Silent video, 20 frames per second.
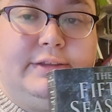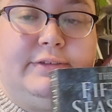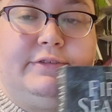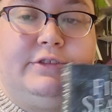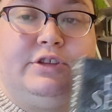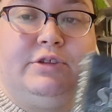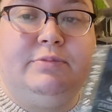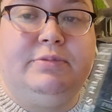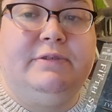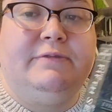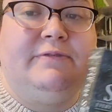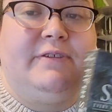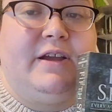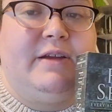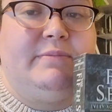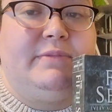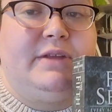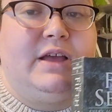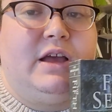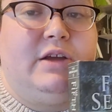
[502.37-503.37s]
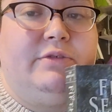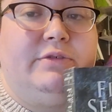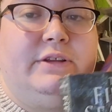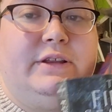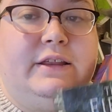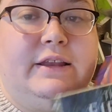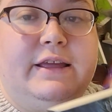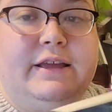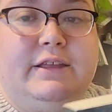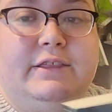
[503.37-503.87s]
To be fair, I'm not really,
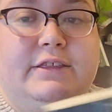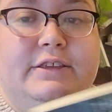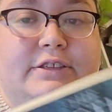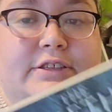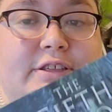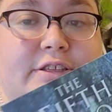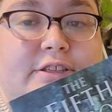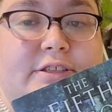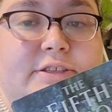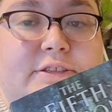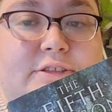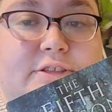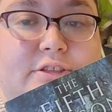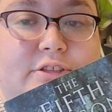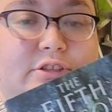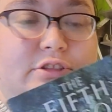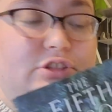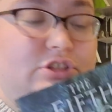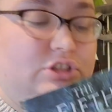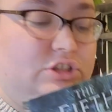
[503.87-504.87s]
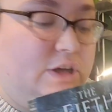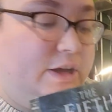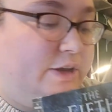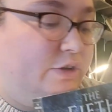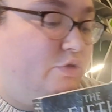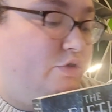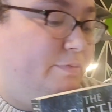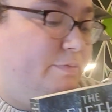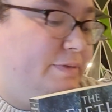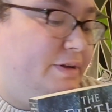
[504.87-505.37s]
like, this is
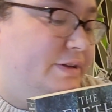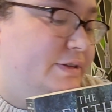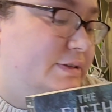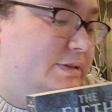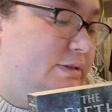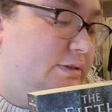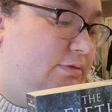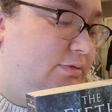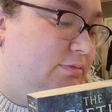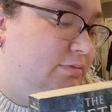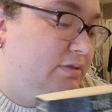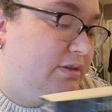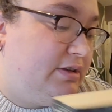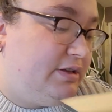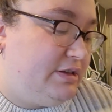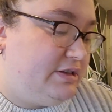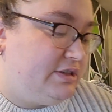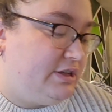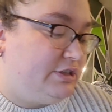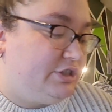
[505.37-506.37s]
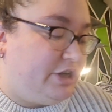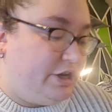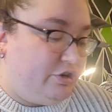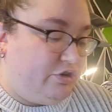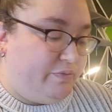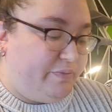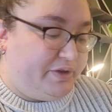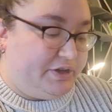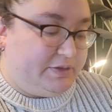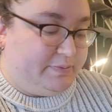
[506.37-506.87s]
ginormous. It's a
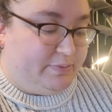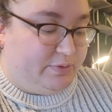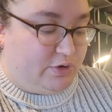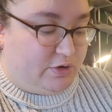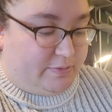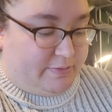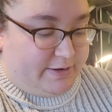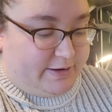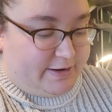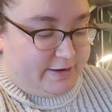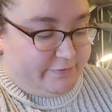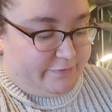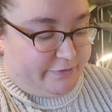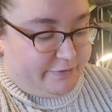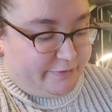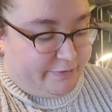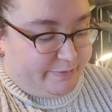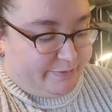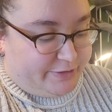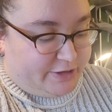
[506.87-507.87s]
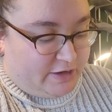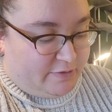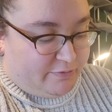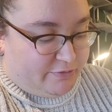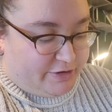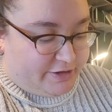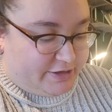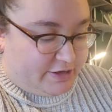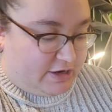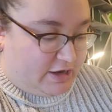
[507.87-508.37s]
ginormous book, but for some
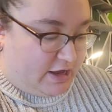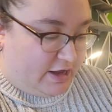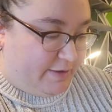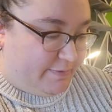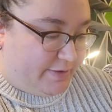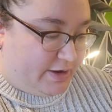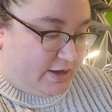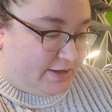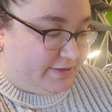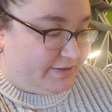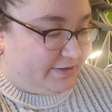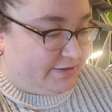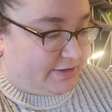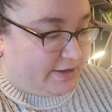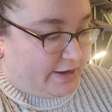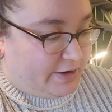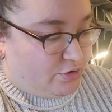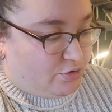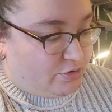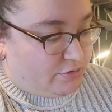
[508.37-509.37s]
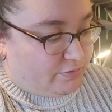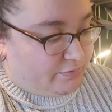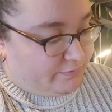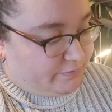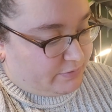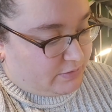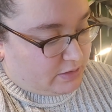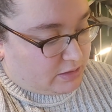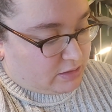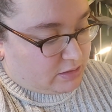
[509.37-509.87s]
reason, I am not scared.
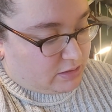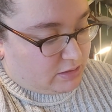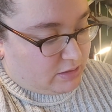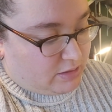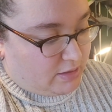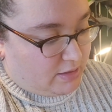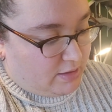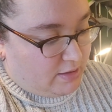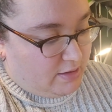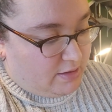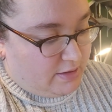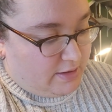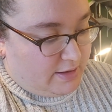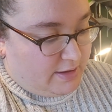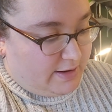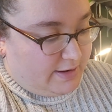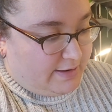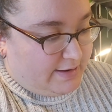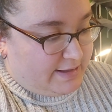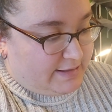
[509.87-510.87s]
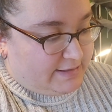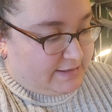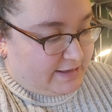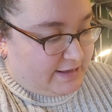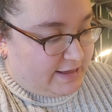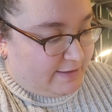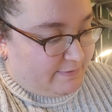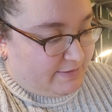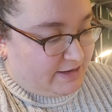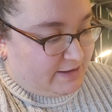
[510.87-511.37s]
Let's see
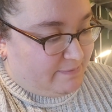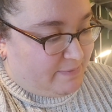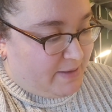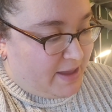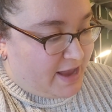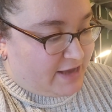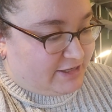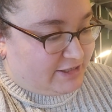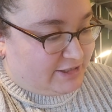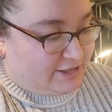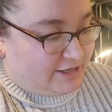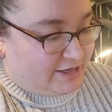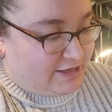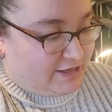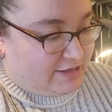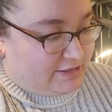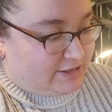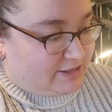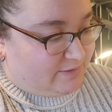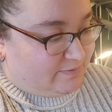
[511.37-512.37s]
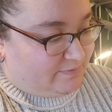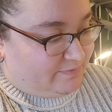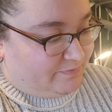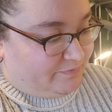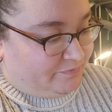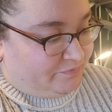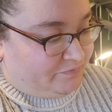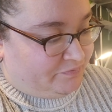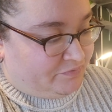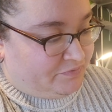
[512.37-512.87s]
how many pages it is.
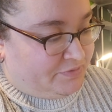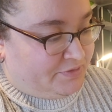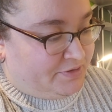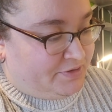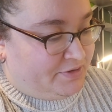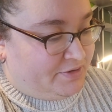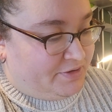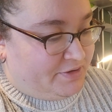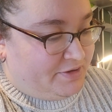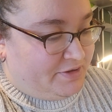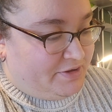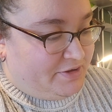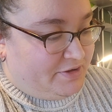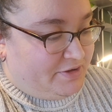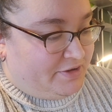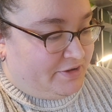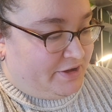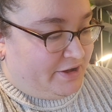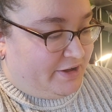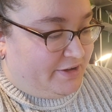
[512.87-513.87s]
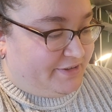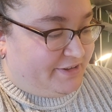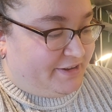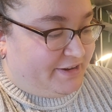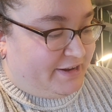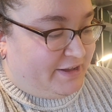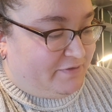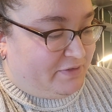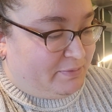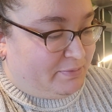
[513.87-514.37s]
Oh, you
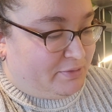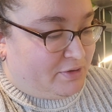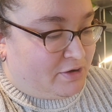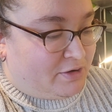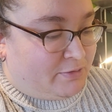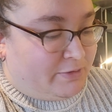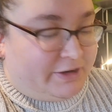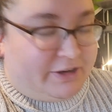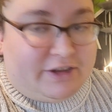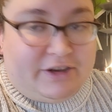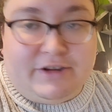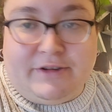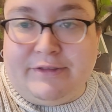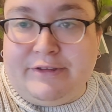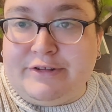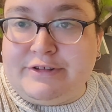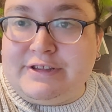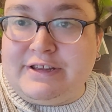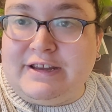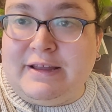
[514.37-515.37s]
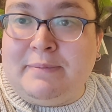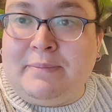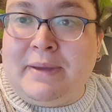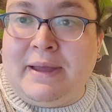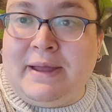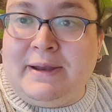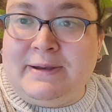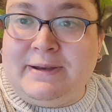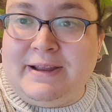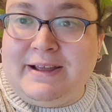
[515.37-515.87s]
love a book when you know there's an
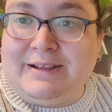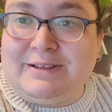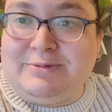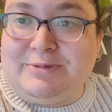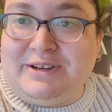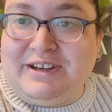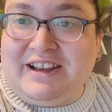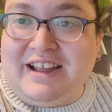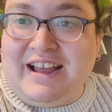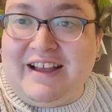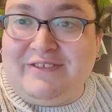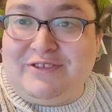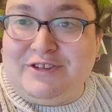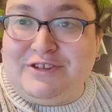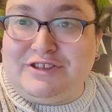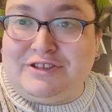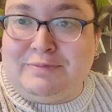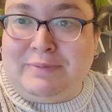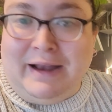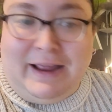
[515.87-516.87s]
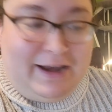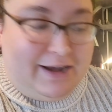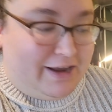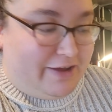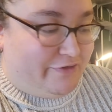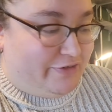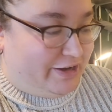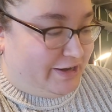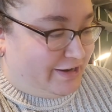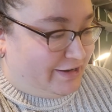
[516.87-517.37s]
appendix where they have to explain
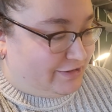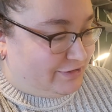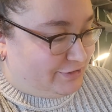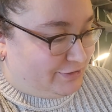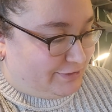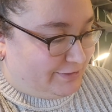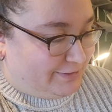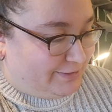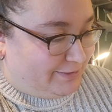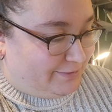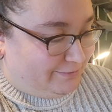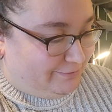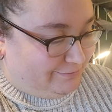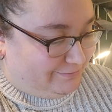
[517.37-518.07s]
everything to you.